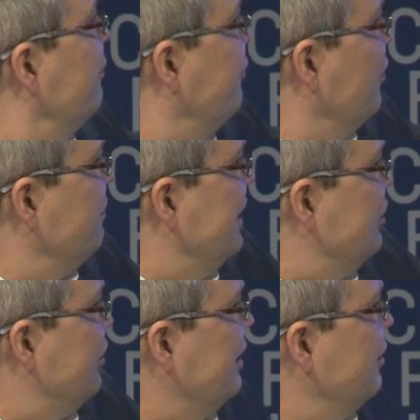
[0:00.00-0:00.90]
following
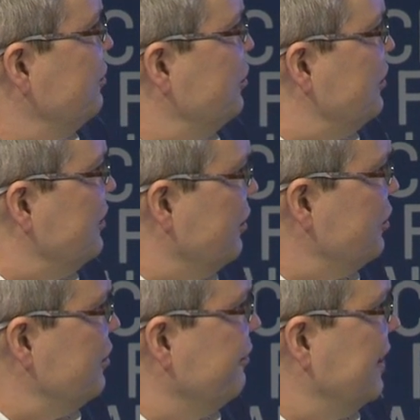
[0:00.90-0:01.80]
Shyllon's
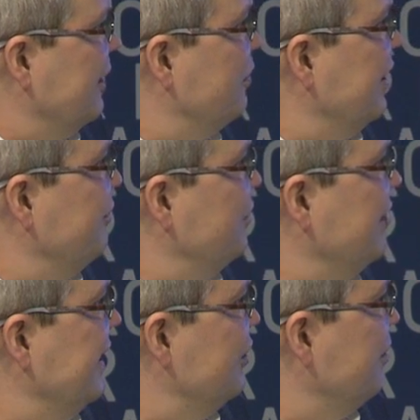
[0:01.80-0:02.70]
notion of
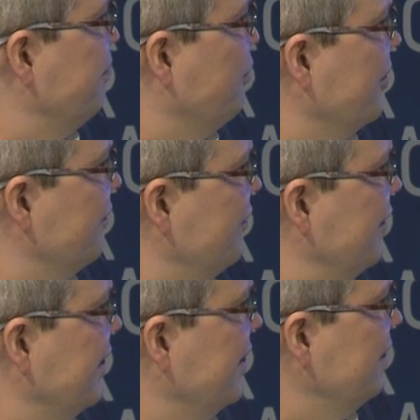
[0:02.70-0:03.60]
captivity is important
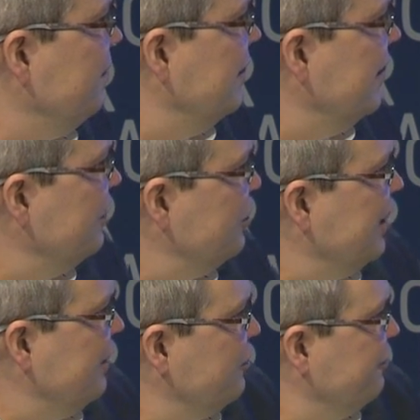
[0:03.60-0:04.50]
here, the
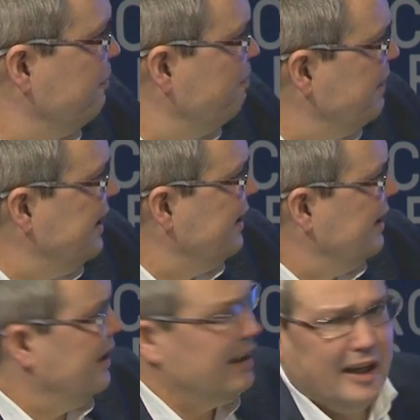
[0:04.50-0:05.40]
sense of
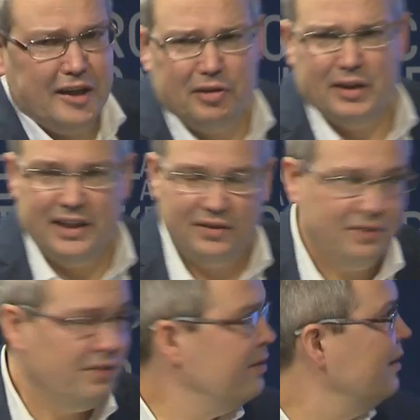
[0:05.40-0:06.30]
being
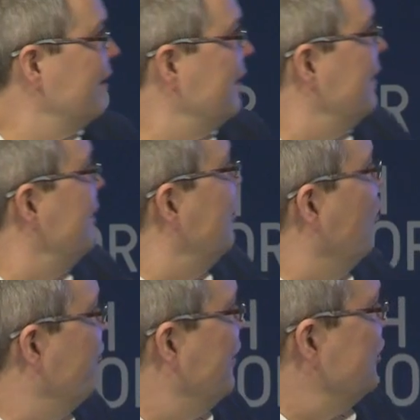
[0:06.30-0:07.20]
alienated,
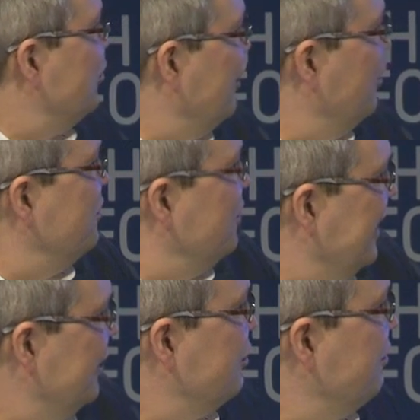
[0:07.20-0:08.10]
of one's own
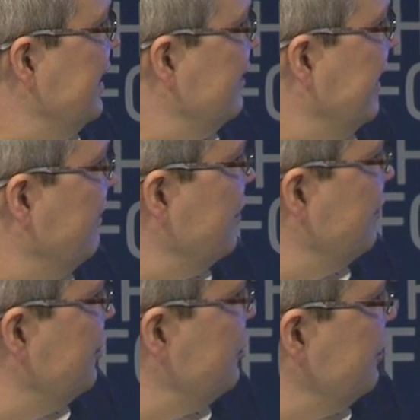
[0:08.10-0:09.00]
history and
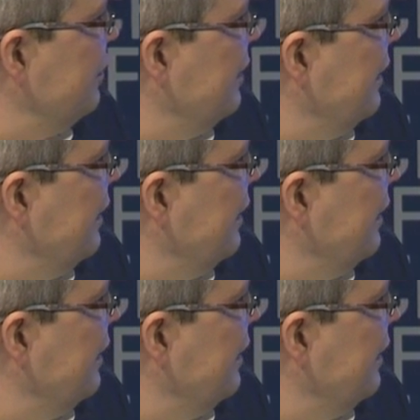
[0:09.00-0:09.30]
heritage.